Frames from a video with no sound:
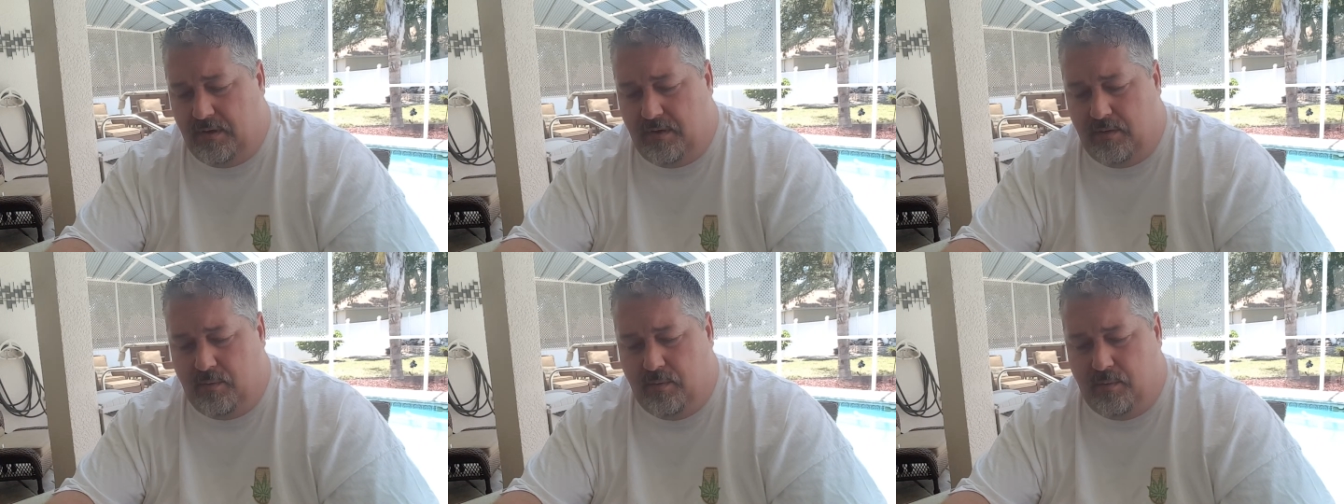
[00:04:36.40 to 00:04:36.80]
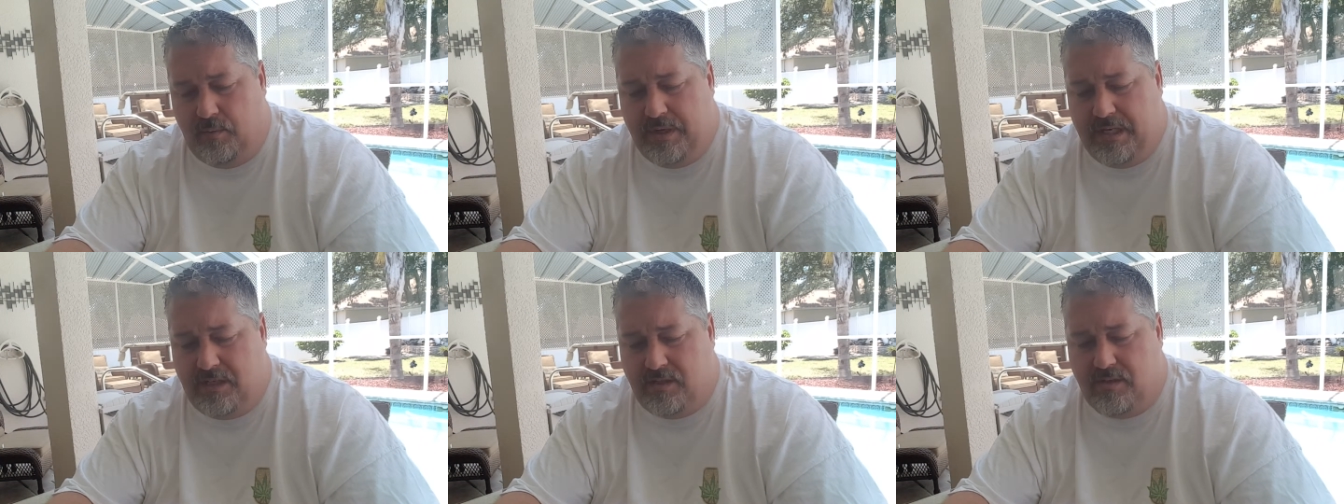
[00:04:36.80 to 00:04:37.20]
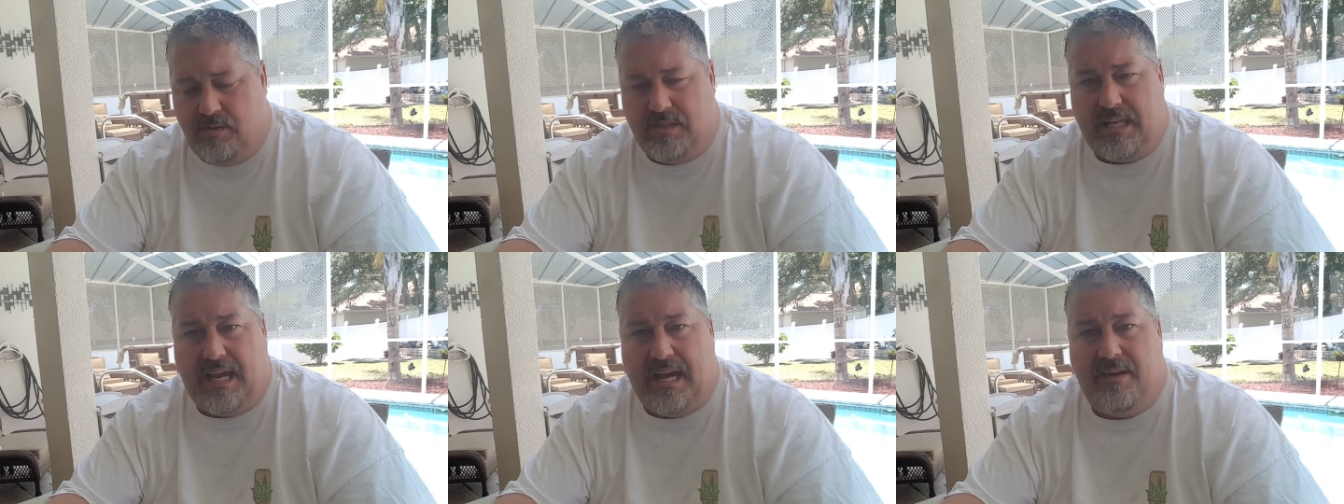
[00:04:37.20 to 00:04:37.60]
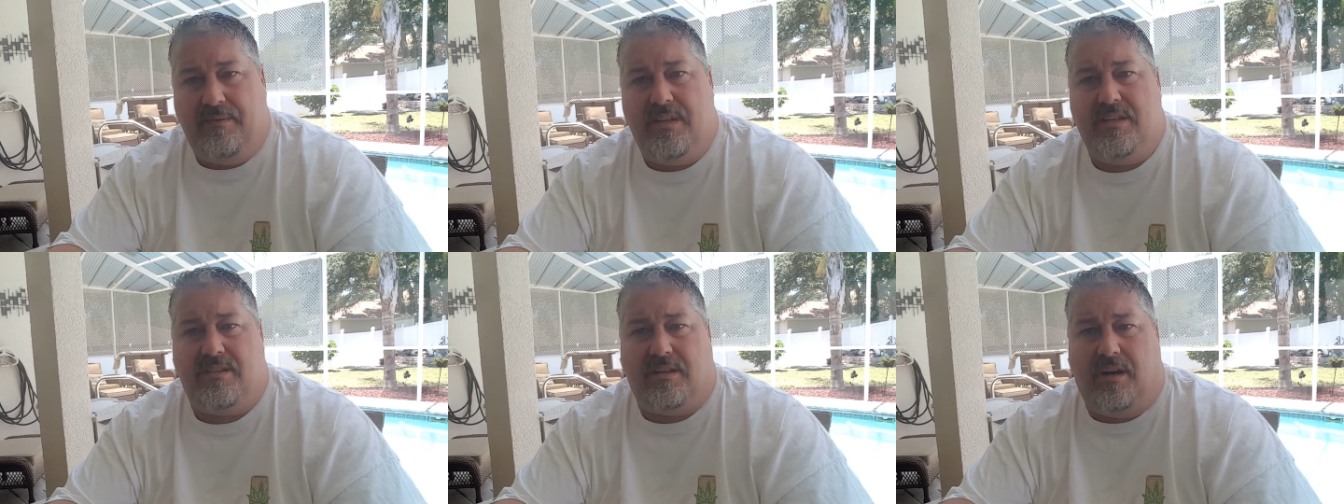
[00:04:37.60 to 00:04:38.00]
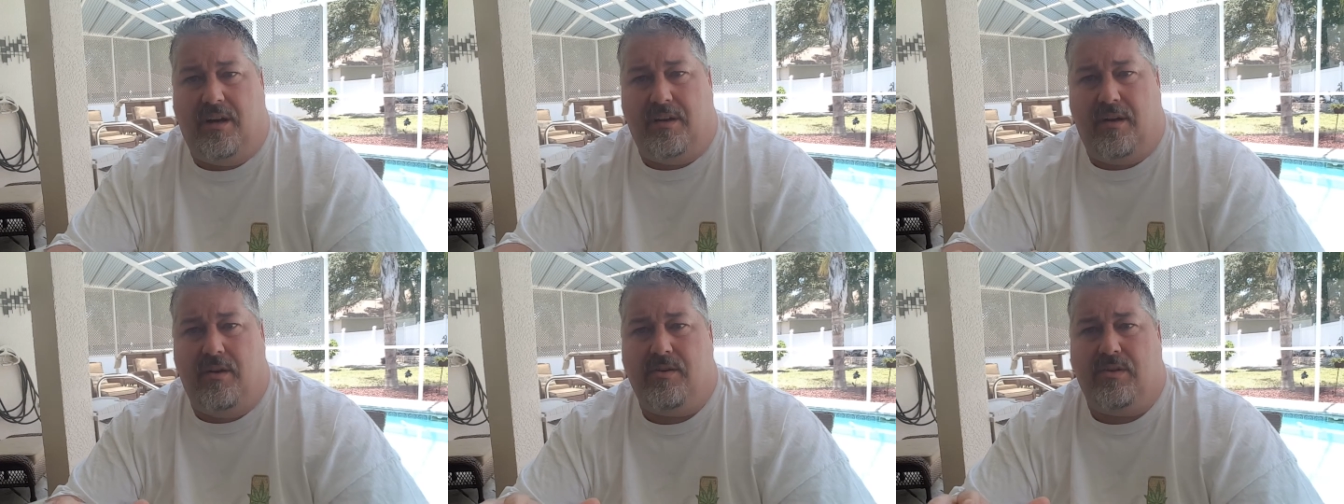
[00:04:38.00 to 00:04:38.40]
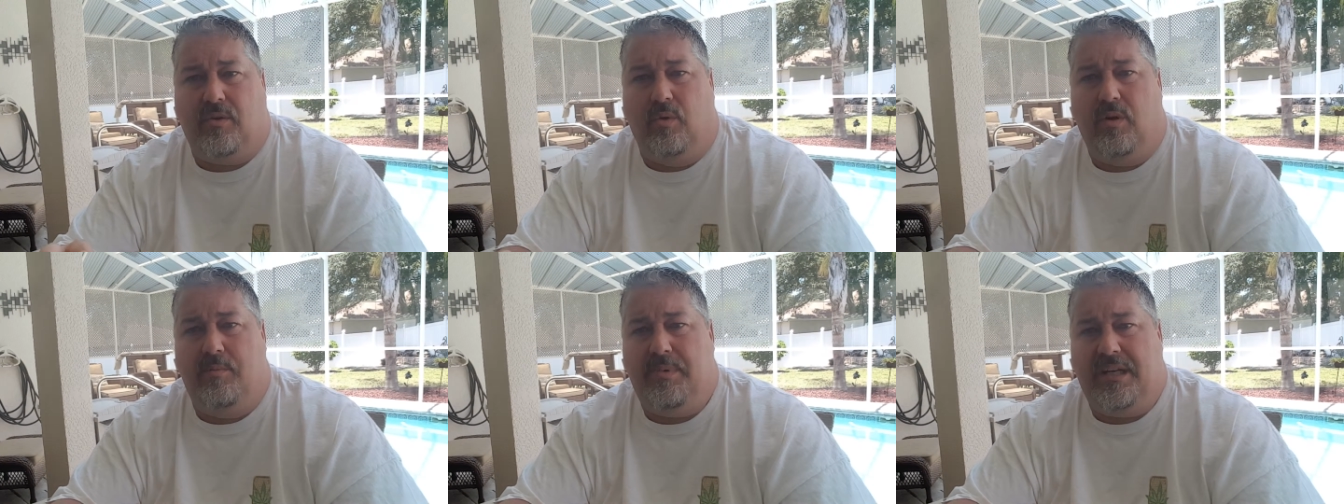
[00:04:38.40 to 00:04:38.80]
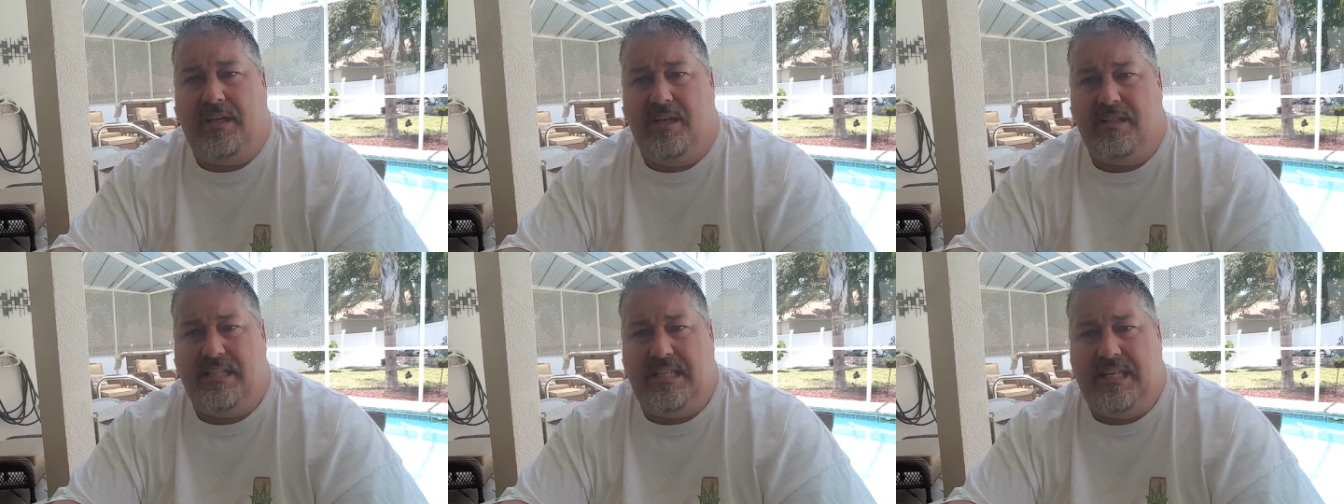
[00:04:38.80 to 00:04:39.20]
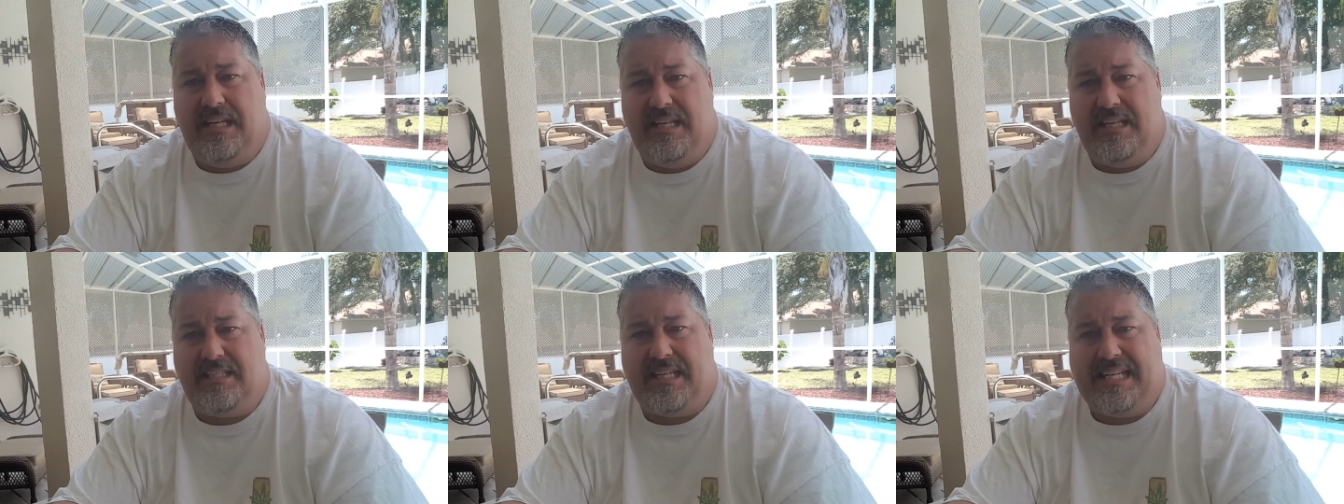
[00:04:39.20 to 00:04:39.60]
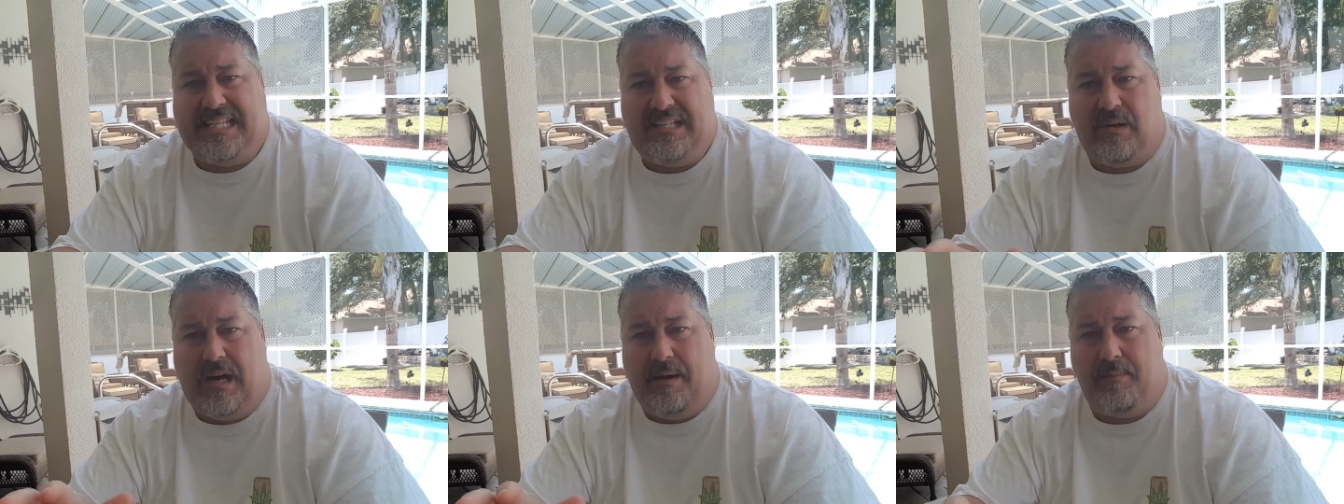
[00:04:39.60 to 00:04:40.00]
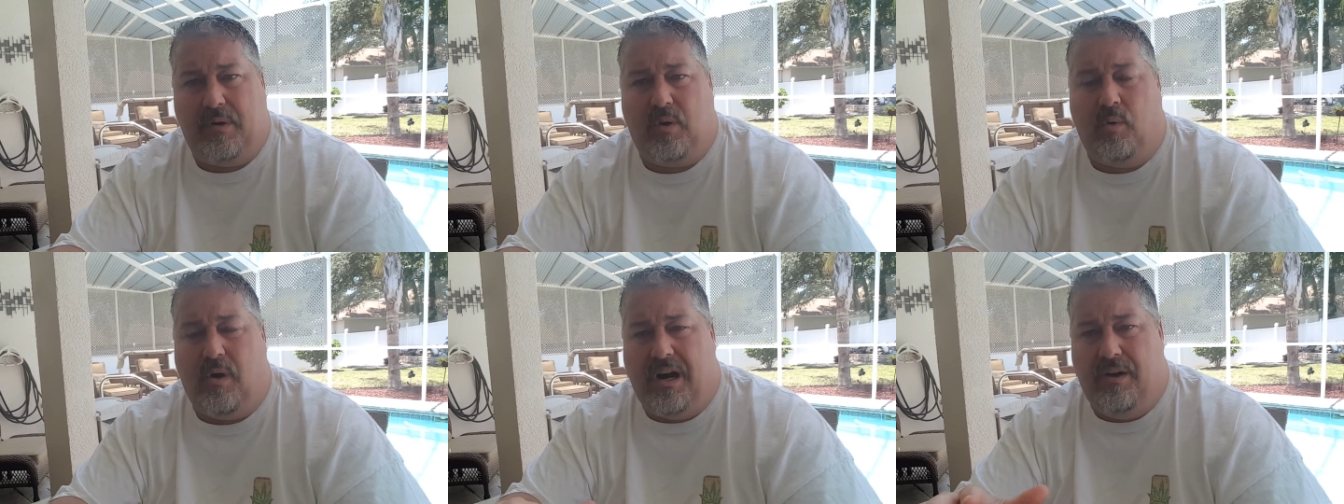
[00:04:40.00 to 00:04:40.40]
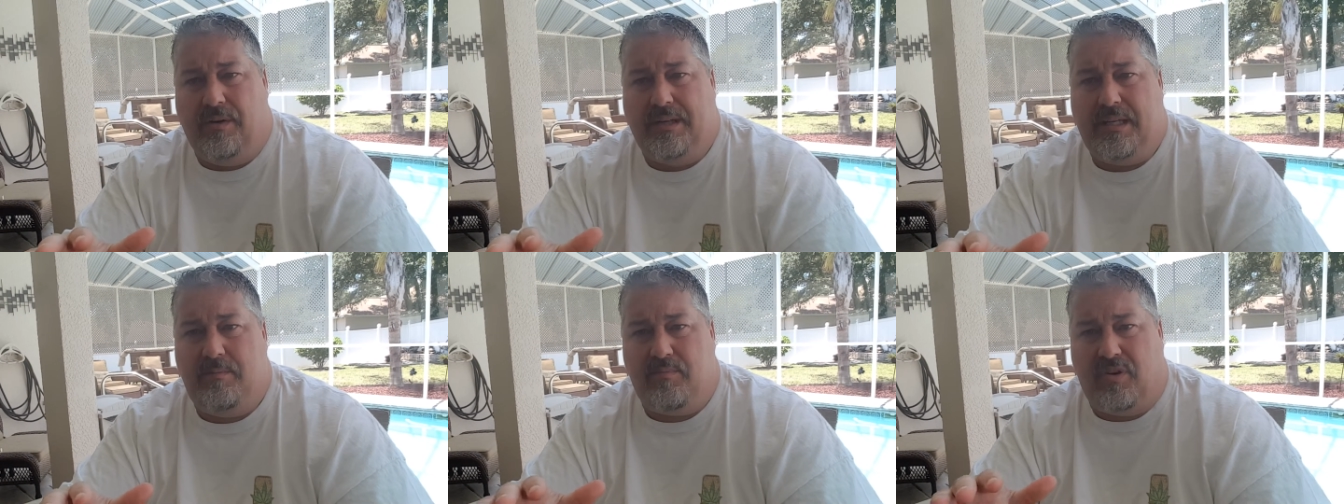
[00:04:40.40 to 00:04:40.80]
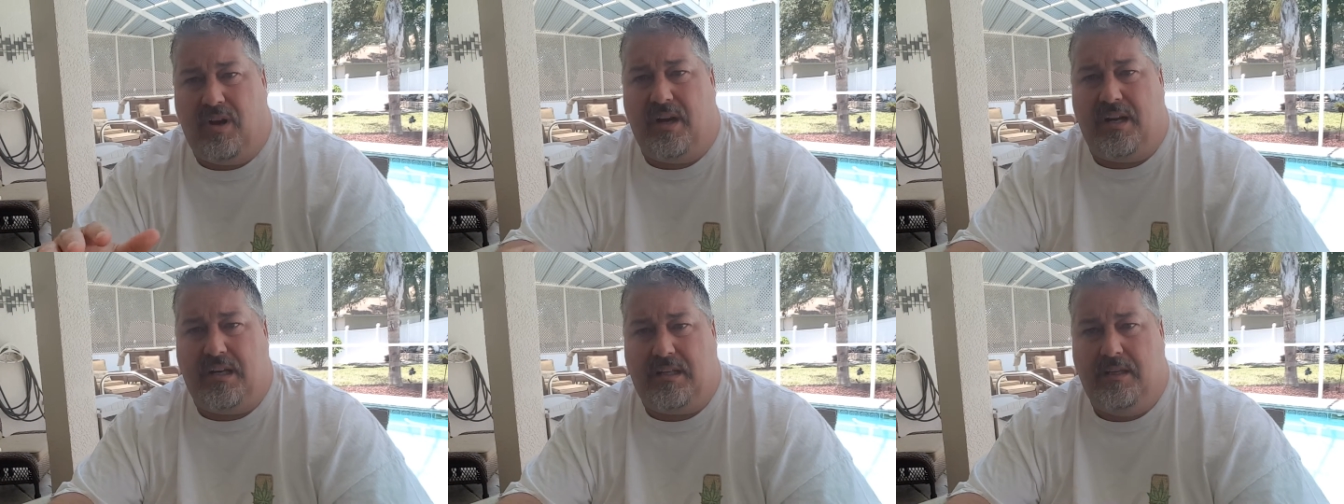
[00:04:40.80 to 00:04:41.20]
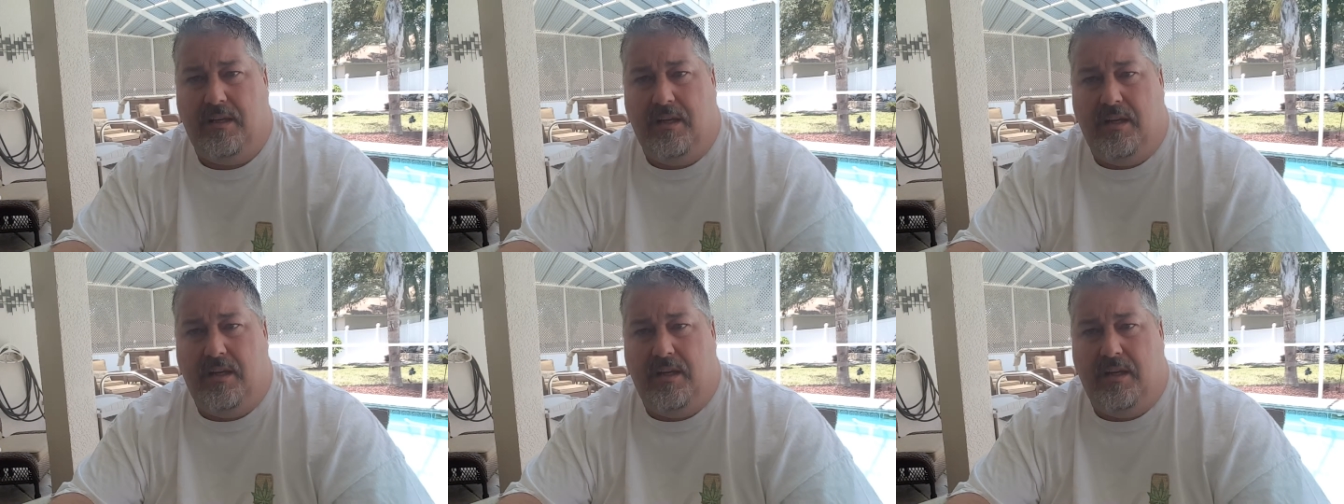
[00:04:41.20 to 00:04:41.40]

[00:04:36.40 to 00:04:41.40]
we choose to have this on our store because it is a top quality product.